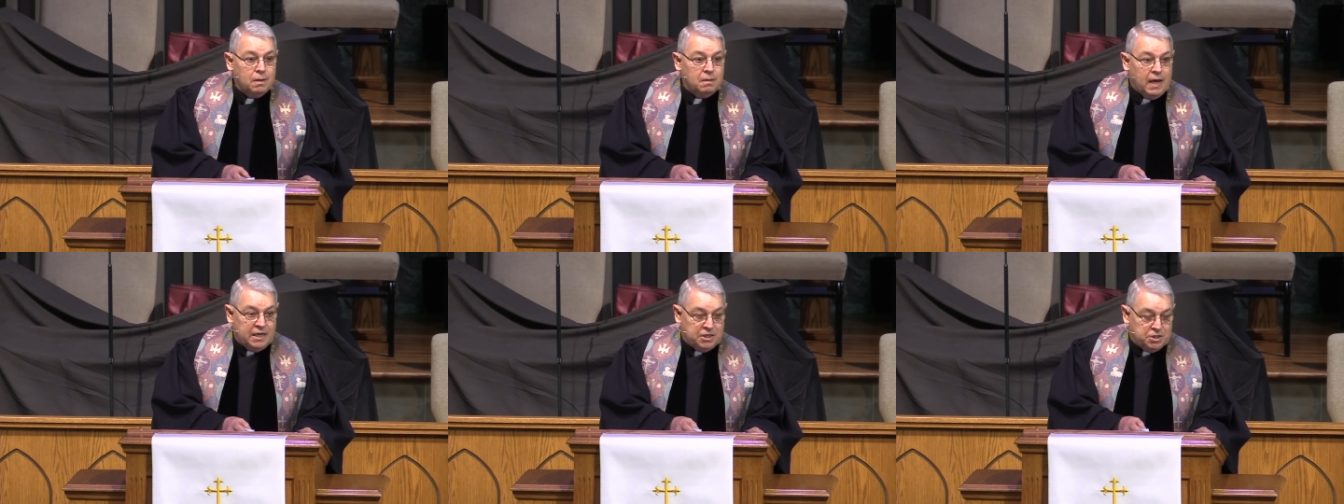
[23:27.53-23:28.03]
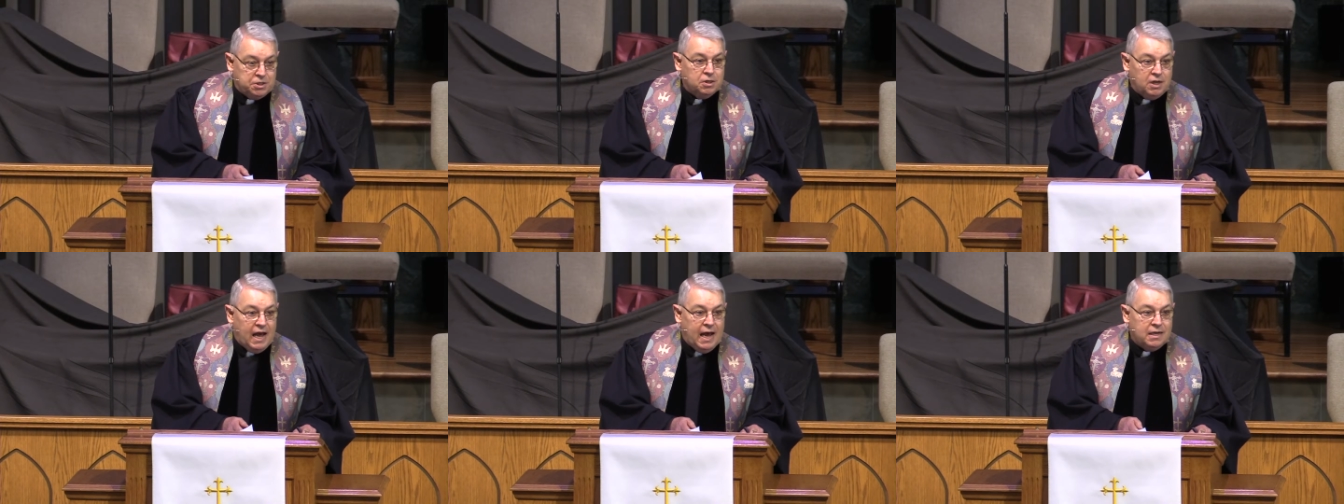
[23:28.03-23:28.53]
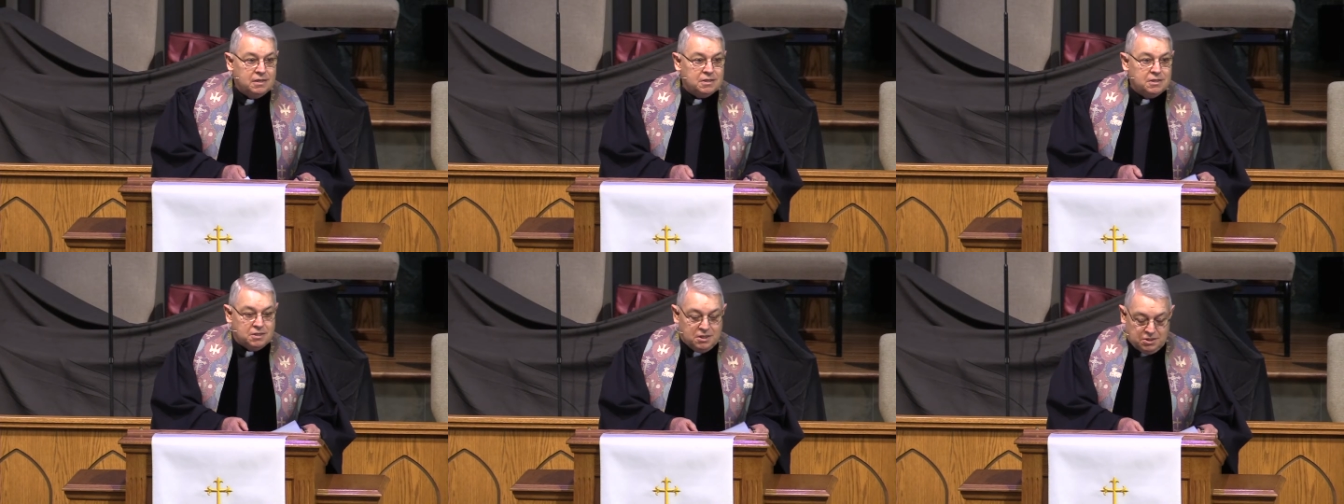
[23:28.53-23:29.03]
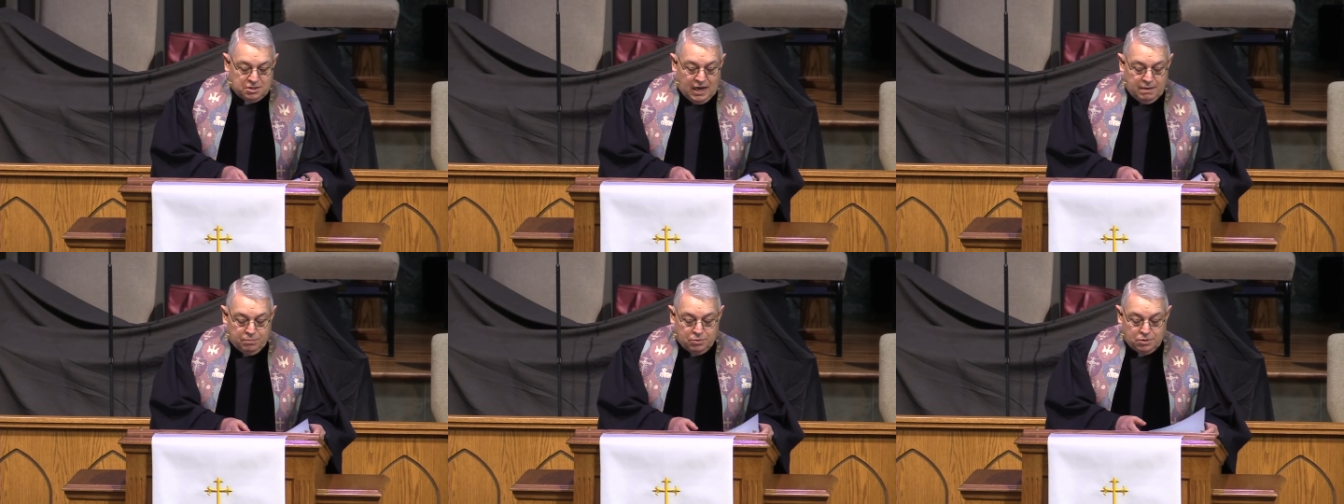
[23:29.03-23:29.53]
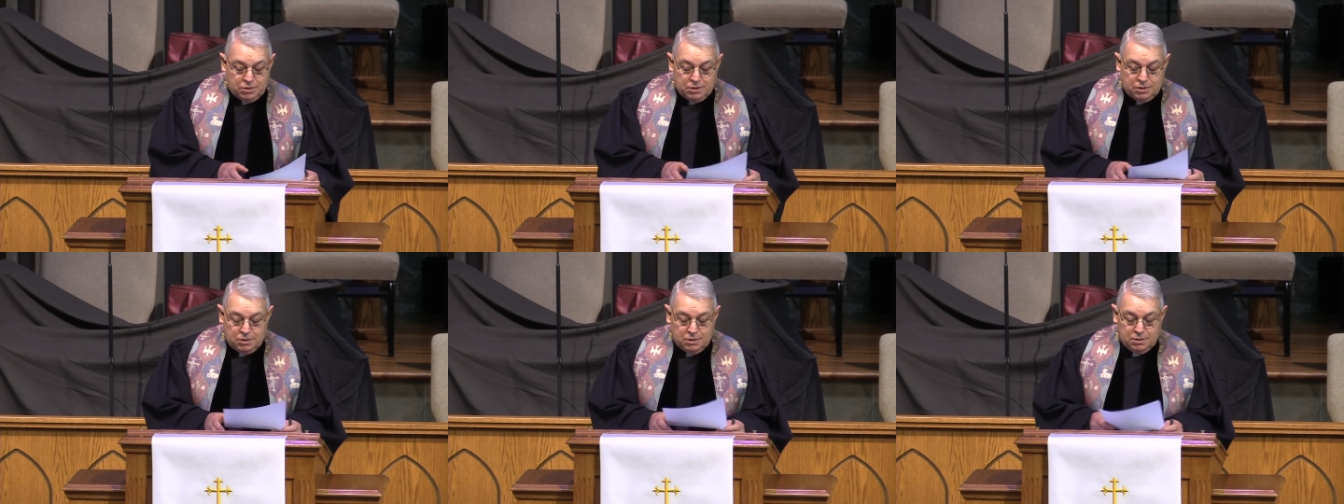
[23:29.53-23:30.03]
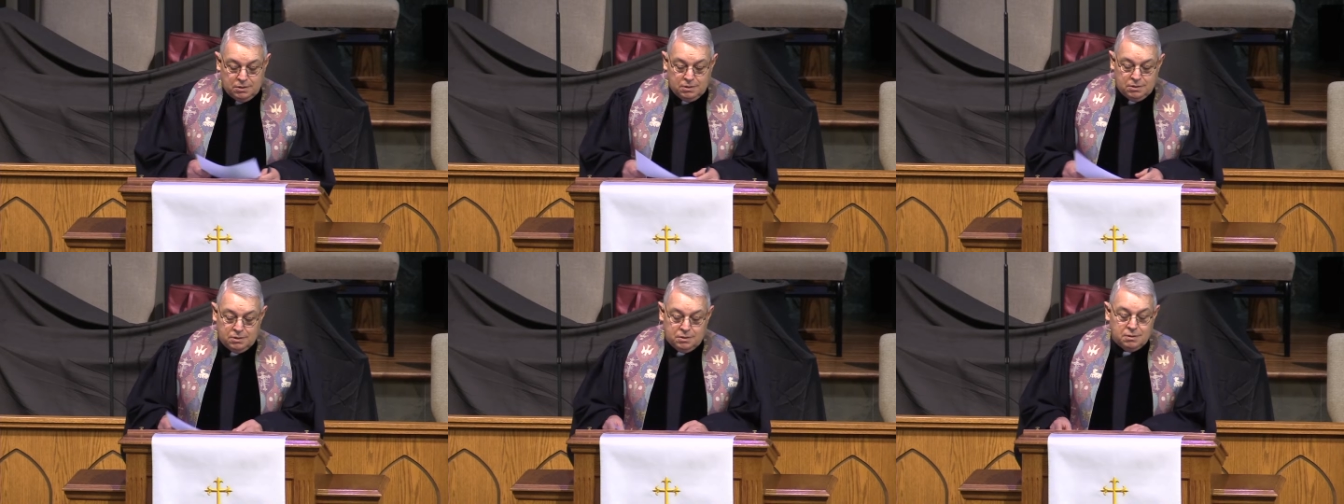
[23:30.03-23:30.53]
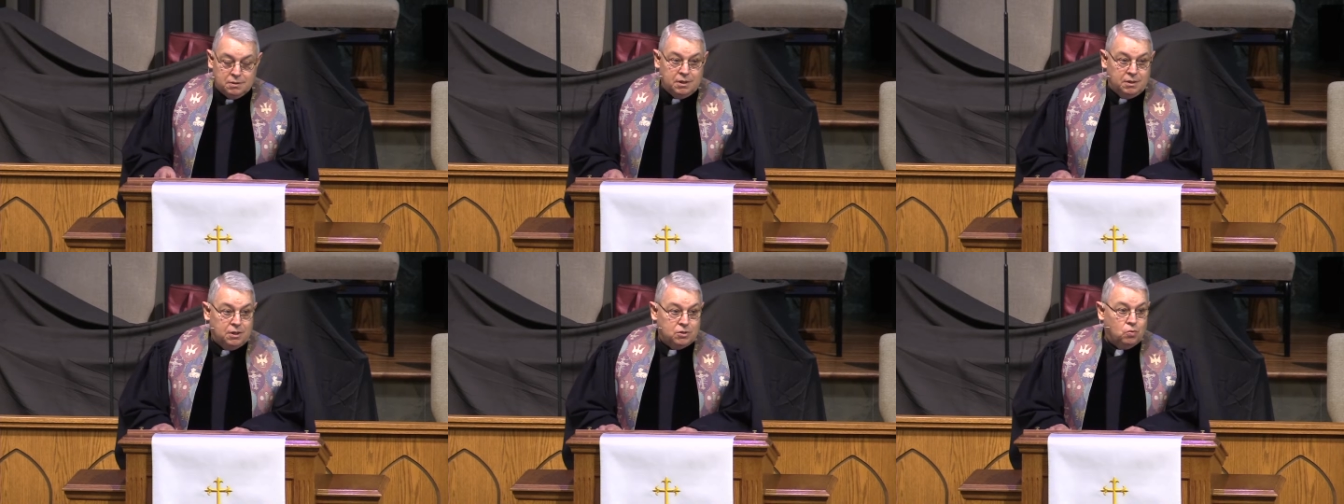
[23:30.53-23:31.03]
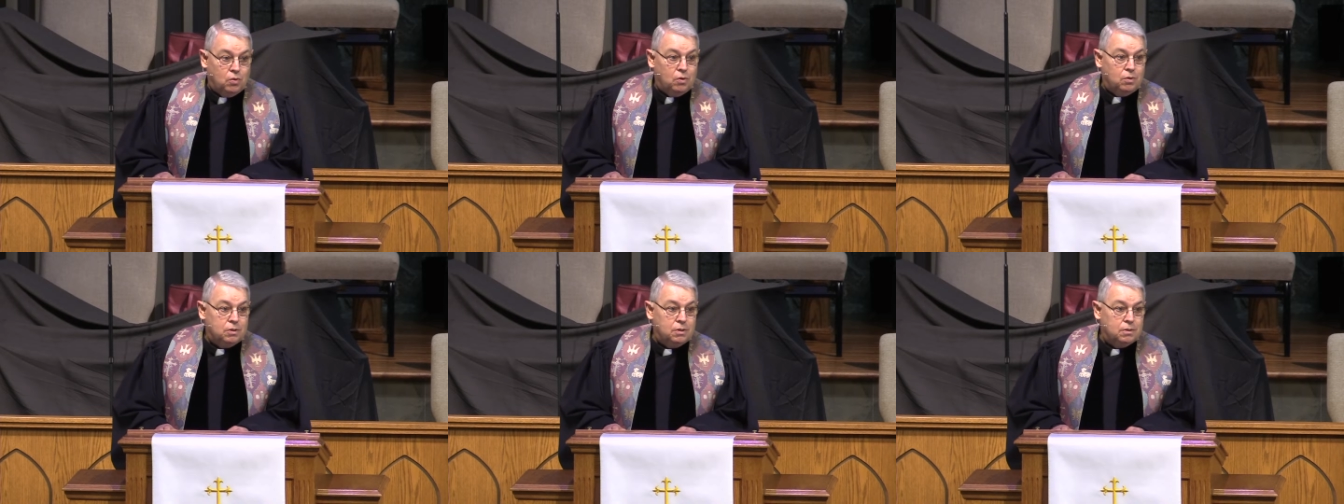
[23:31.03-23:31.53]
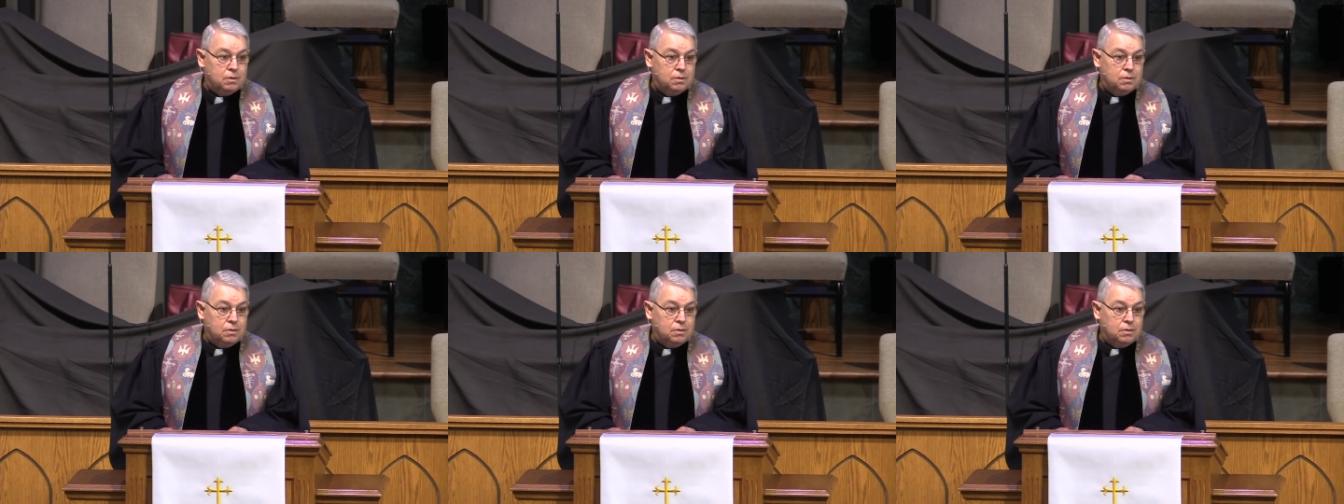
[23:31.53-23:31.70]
that he still has his disciples in this world?